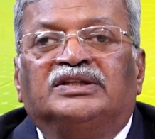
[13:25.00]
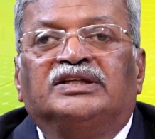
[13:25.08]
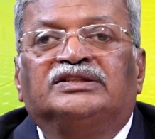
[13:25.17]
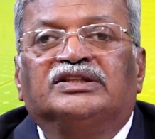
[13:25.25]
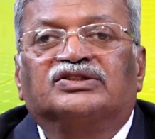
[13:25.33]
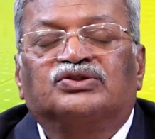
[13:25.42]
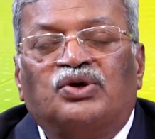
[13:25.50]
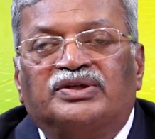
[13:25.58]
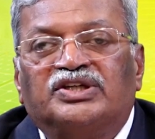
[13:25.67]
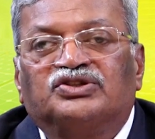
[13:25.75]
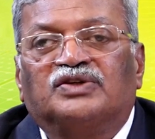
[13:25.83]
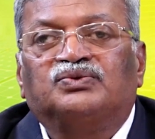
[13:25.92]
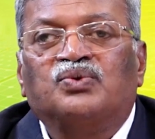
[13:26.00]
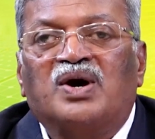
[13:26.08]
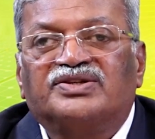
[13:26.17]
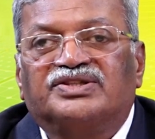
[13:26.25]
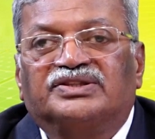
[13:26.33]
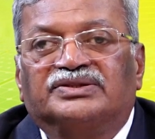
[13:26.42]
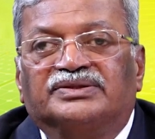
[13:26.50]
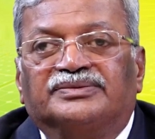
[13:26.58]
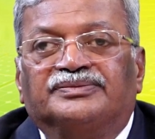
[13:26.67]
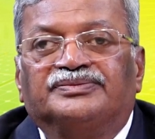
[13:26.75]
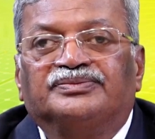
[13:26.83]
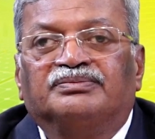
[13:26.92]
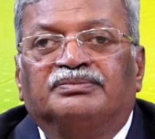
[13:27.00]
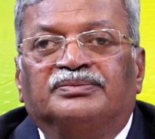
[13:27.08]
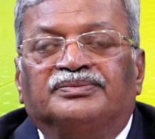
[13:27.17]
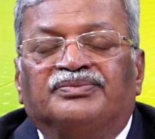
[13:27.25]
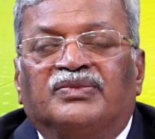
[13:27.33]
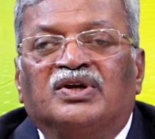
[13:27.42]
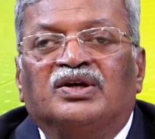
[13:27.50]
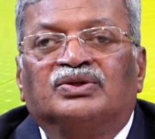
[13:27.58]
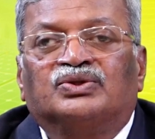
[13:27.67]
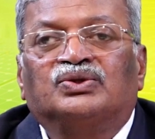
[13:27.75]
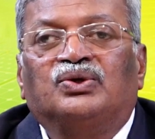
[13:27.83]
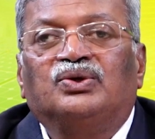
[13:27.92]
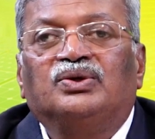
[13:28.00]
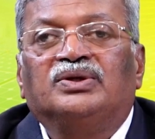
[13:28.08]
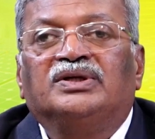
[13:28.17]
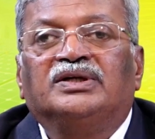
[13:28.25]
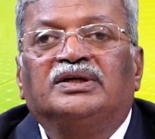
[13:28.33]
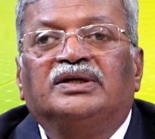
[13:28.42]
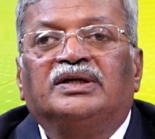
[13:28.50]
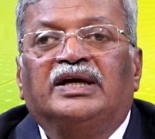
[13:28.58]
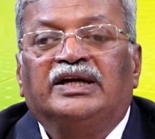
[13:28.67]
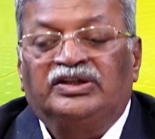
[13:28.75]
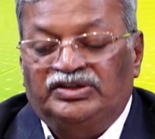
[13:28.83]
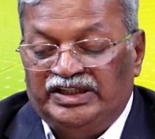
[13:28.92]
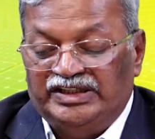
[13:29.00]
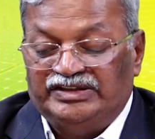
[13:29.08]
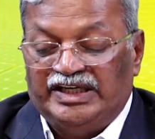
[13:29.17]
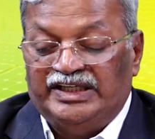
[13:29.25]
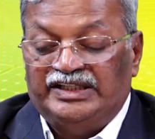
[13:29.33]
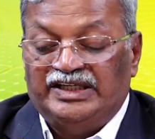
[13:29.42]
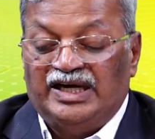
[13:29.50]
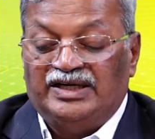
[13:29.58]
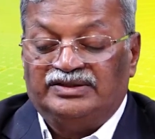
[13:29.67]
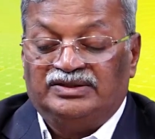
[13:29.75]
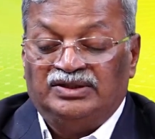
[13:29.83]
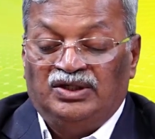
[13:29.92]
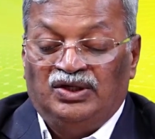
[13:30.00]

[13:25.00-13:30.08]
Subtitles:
there is a shortage of water. So, in these areas,